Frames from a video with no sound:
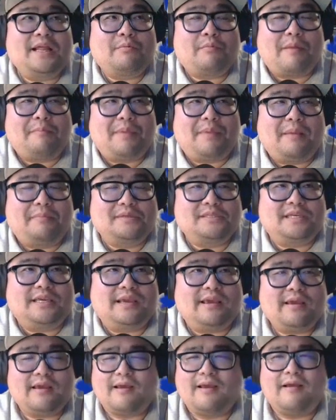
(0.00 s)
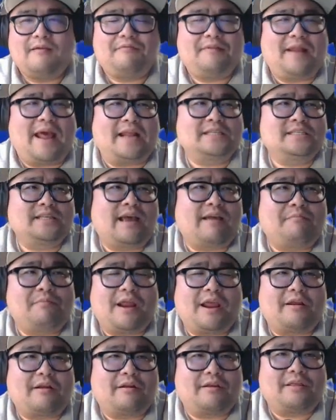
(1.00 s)
when people see Fanatics Live
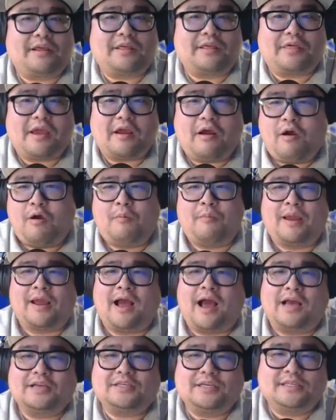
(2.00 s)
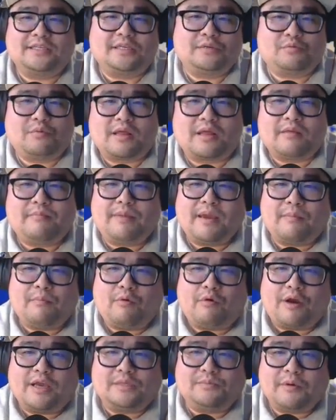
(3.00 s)
Breaker, they think, "Oh my gosh, this is one of the big
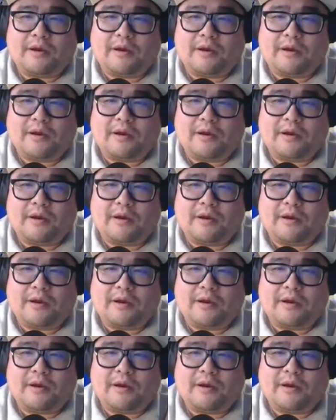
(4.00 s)
boys."